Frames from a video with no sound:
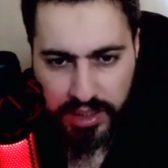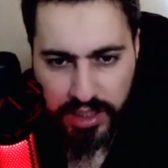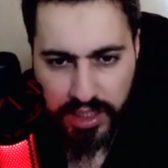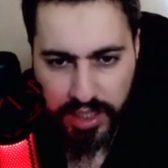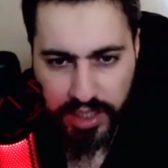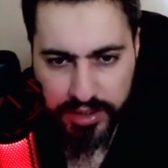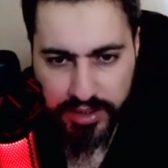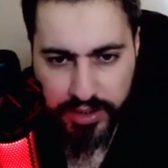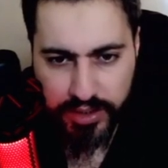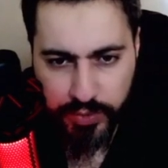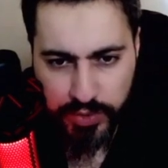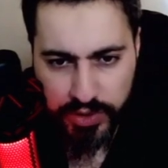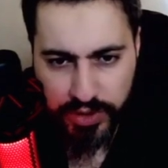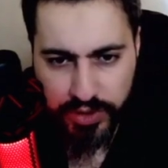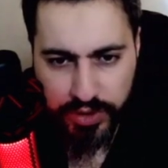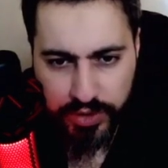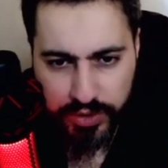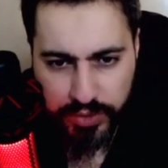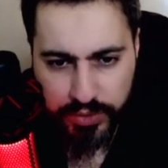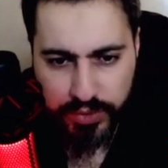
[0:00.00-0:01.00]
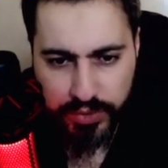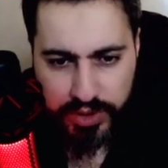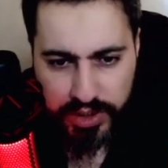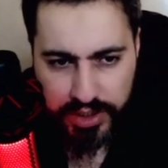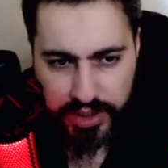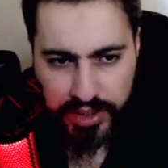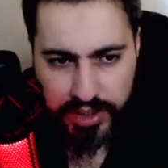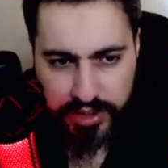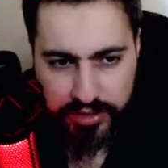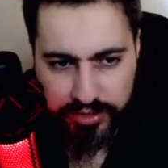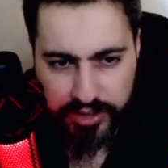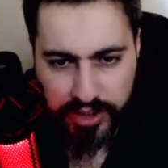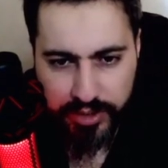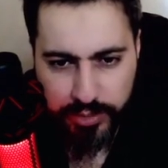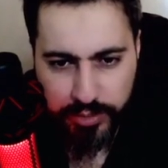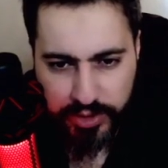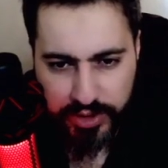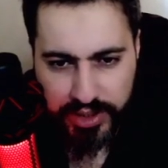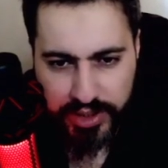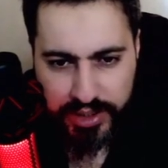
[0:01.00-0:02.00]
I think we go
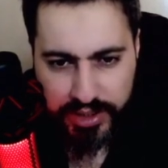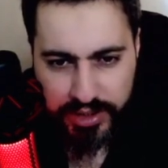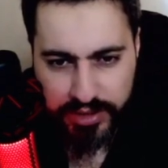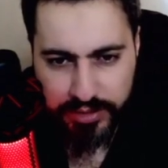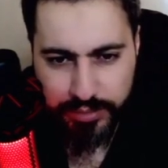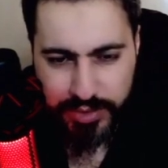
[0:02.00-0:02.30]
Clefable here,